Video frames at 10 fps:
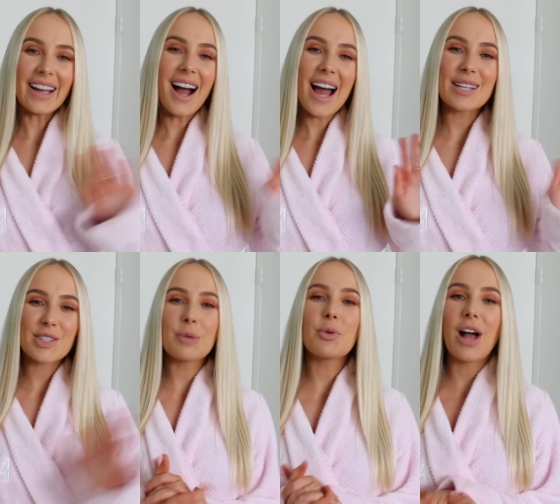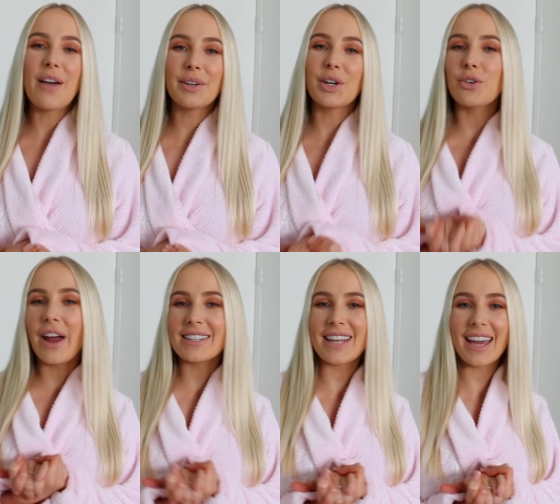Hey guys, hope you're all having a
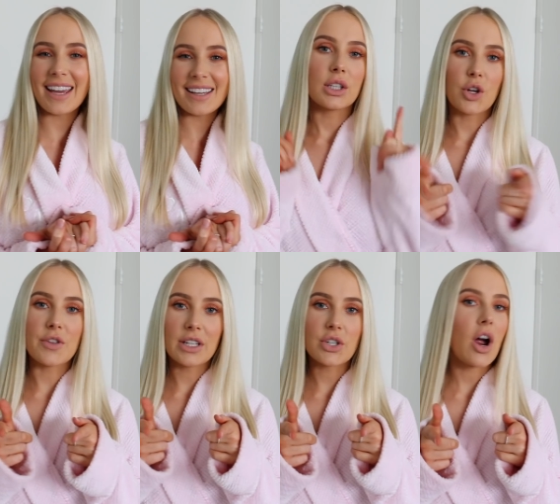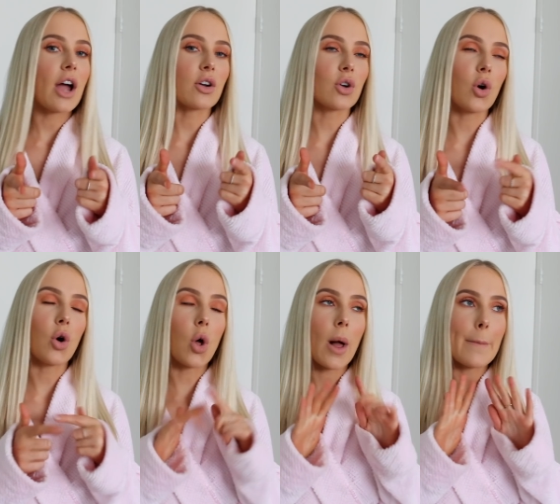great day. Clothing try on
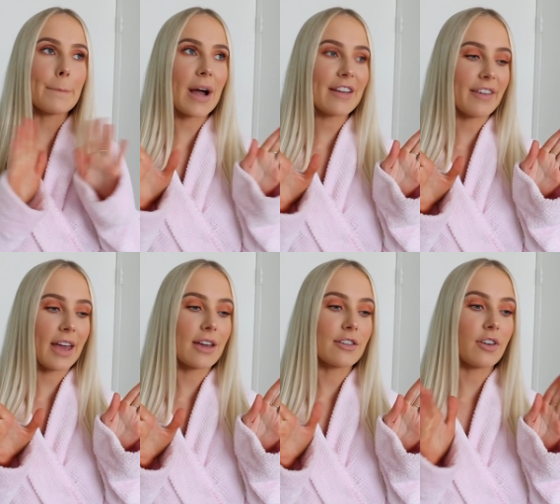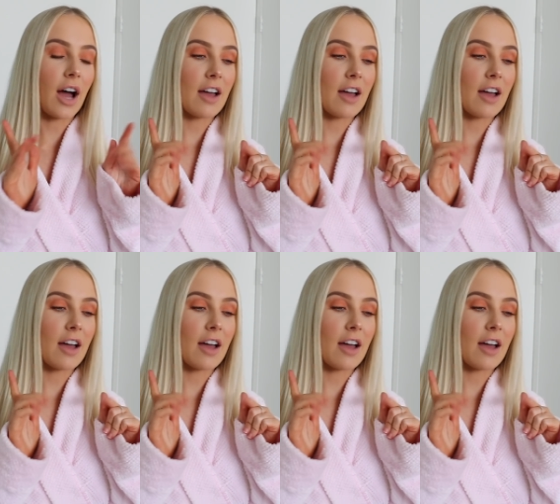haul, my fave.